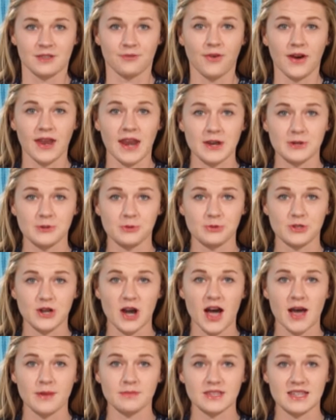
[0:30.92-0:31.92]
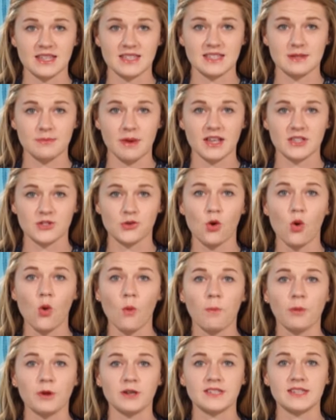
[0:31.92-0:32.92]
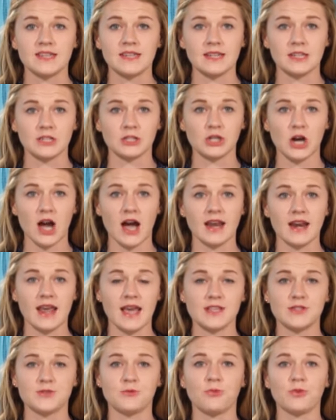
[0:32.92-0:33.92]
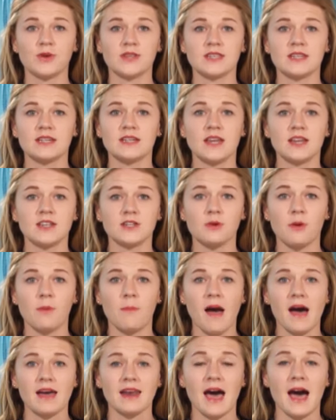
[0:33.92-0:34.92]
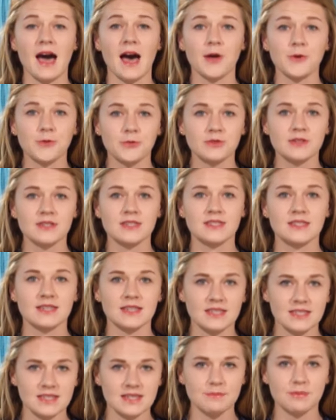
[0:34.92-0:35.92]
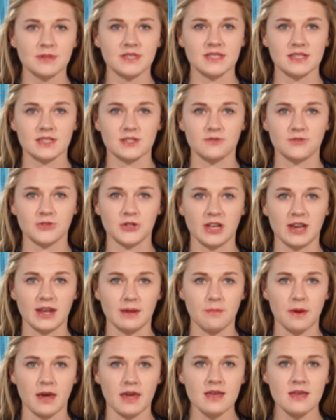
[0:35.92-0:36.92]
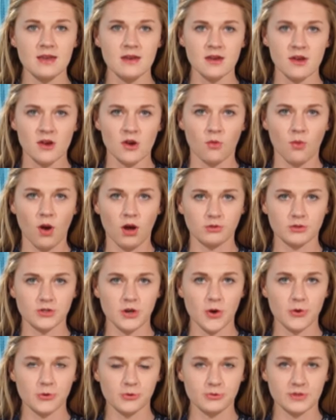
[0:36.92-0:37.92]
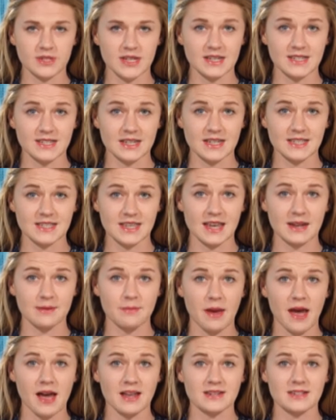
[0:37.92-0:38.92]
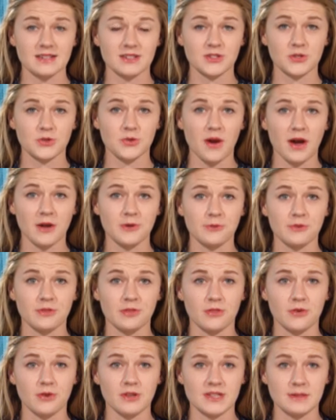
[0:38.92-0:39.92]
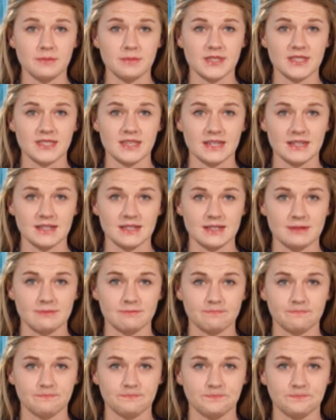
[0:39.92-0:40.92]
The Financial Times estimates corporate debt in China has risen to about 160% of GDP, while total debt is at about 230%.